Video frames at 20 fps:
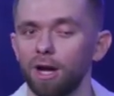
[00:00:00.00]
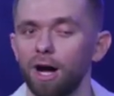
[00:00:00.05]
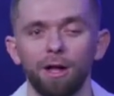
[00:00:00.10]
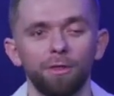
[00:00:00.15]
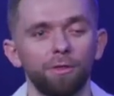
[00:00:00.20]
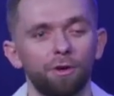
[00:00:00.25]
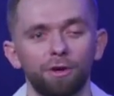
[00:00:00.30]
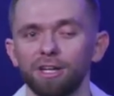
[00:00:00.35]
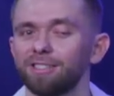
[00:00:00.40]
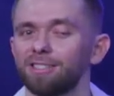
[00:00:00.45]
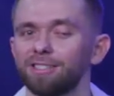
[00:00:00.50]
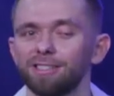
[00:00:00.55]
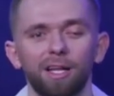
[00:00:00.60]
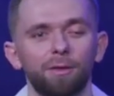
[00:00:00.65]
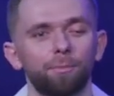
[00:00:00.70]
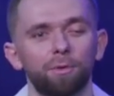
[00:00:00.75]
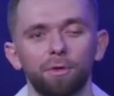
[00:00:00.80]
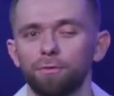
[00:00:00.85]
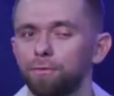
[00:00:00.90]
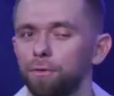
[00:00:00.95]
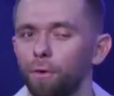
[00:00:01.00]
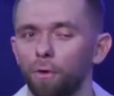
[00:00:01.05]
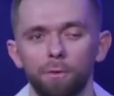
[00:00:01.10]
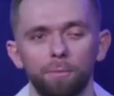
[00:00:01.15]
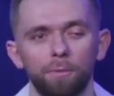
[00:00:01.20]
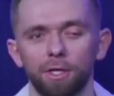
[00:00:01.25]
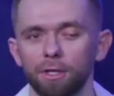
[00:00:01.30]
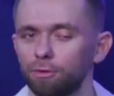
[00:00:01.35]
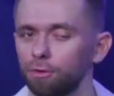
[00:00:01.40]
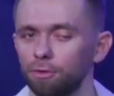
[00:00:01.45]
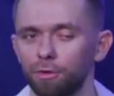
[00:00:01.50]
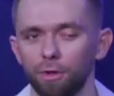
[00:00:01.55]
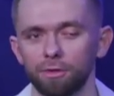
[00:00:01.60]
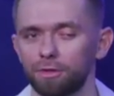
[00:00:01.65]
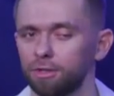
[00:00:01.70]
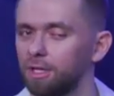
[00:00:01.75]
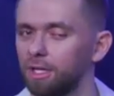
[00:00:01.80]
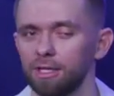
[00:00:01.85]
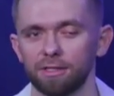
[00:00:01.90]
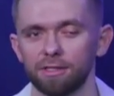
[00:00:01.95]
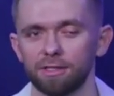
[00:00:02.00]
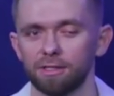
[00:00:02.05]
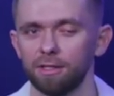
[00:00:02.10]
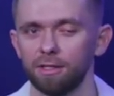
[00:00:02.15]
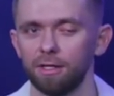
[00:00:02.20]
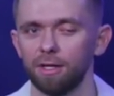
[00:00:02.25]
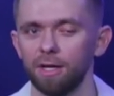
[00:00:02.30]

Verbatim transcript: Honor is not performing to those things.